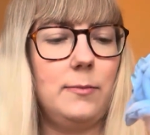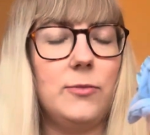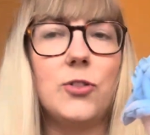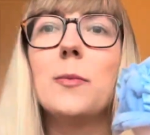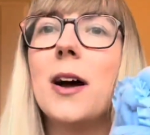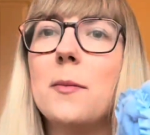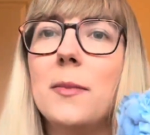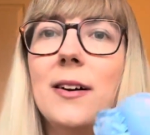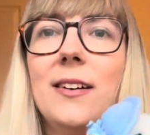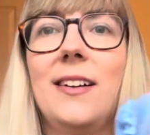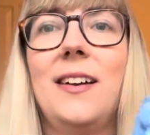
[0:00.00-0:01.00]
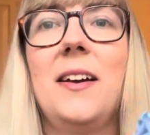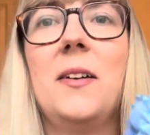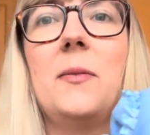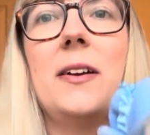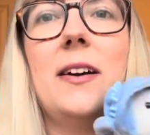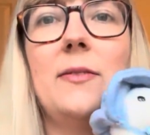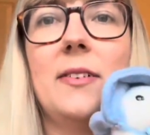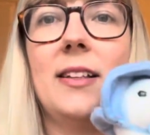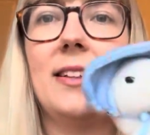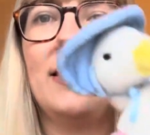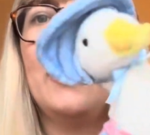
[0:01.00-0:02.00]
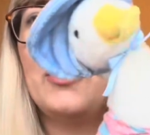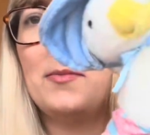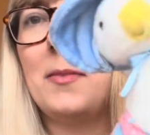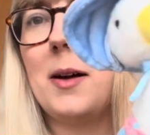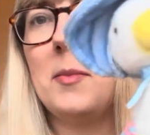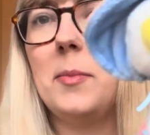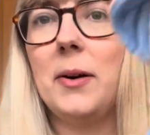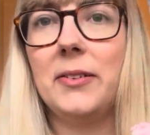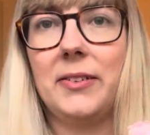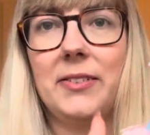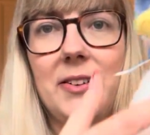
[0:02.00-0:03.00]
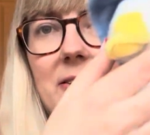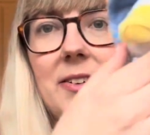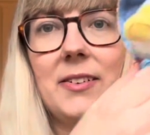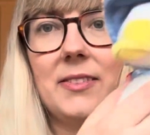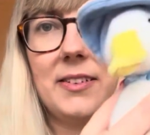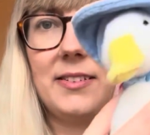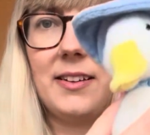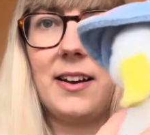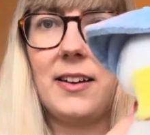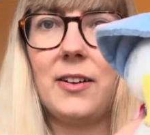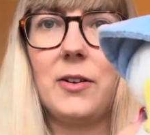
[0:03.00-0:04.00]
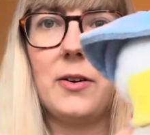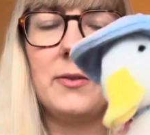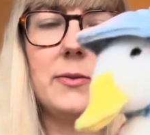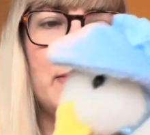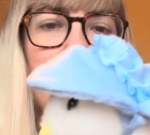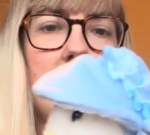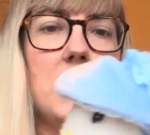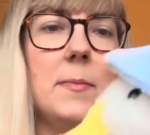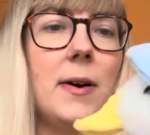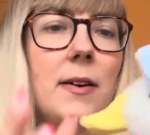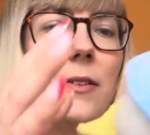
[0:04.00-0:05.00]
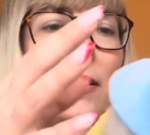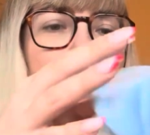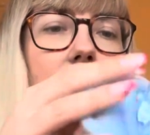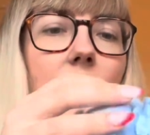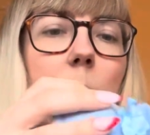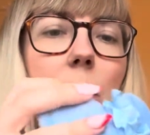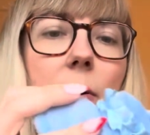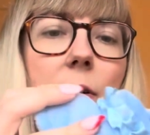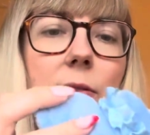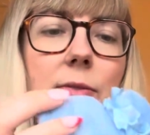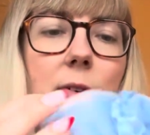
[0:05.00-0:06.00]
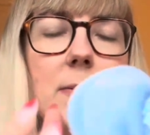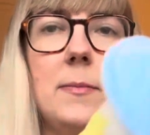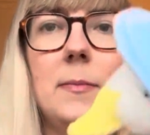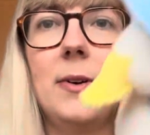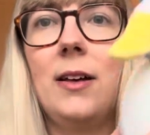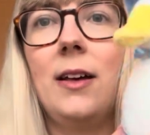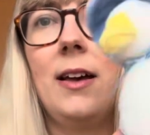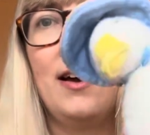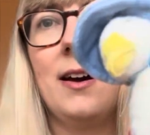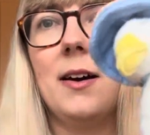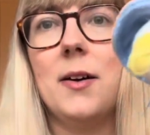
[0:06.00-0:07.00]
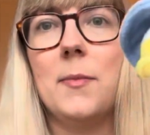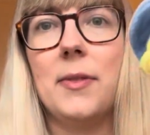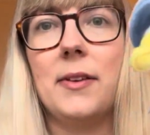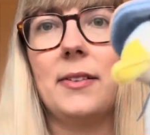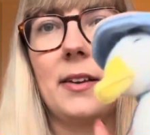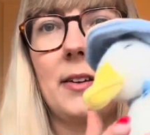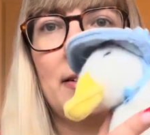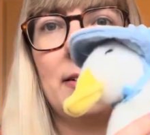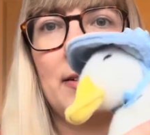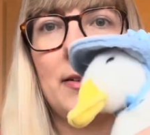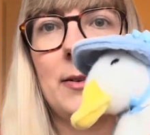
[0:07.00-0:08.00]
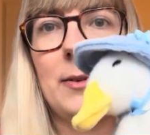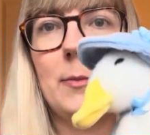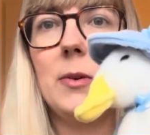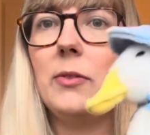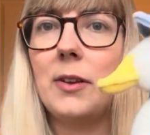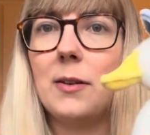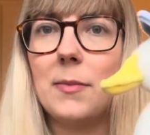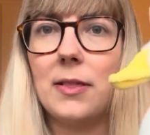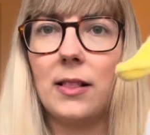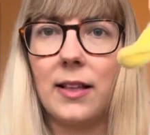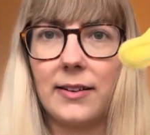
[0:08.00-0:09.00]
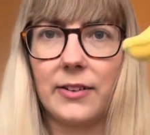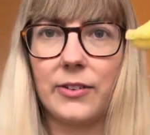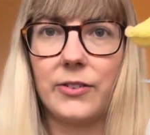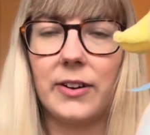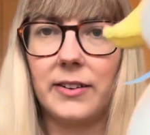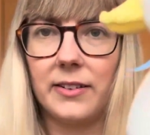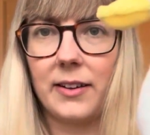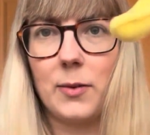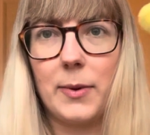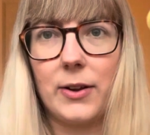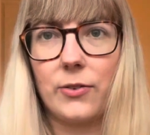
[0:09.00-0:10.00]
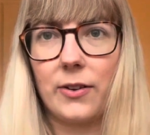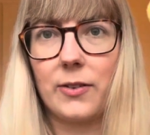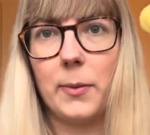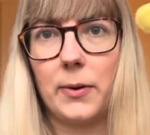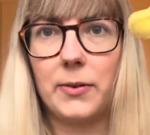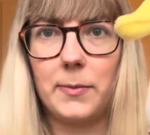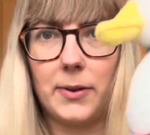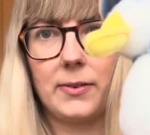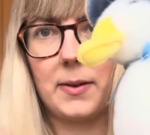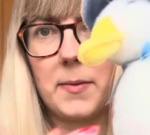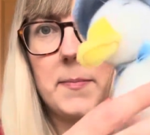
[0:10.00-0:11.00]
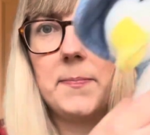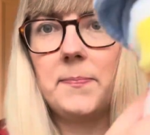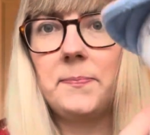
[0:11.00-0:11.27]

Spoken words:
Jemima. We have a little Jemima puddle duck that I got from, I think I actually bought her from there's like a museum in the Lake District, like a Beatrix Potter museum.